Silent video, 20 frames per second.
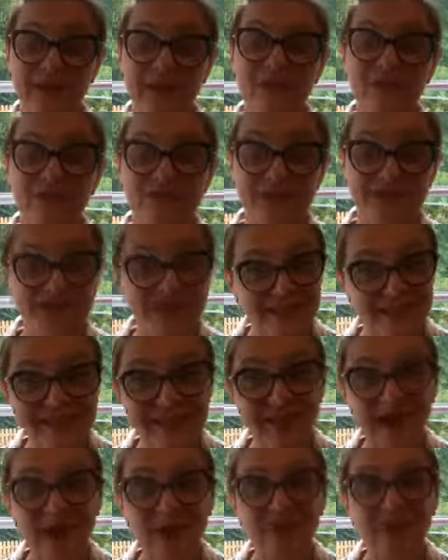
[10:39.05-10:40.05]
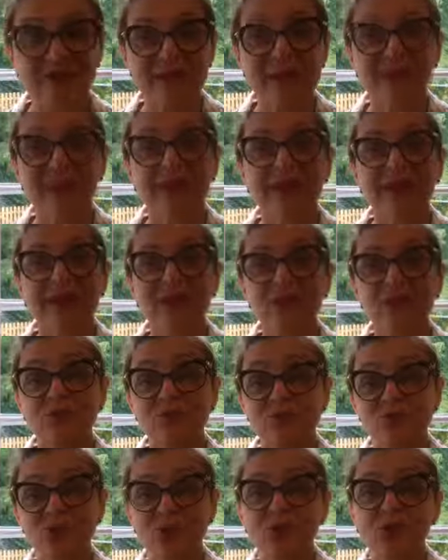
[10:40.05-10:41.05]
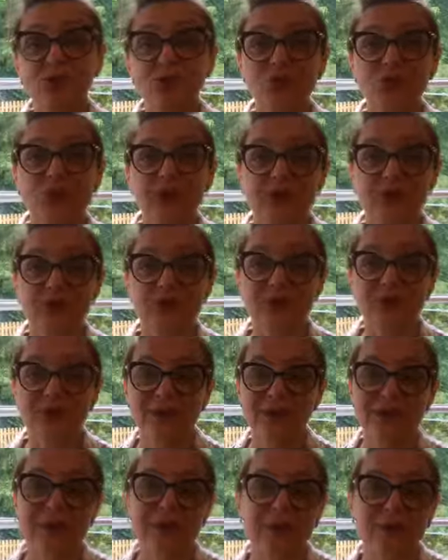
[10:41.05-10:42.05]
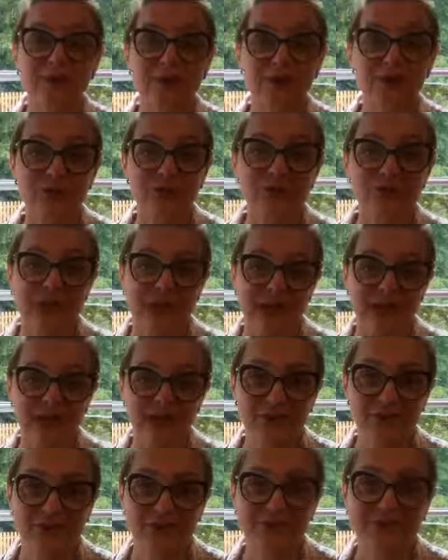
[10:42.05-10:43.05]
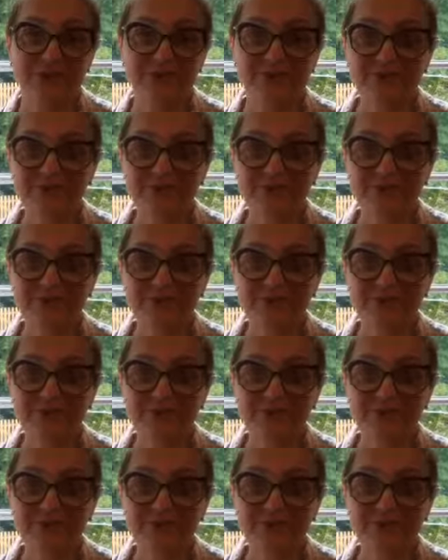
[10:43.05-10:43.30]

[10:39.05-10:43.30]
to sit down and to talk together about your values.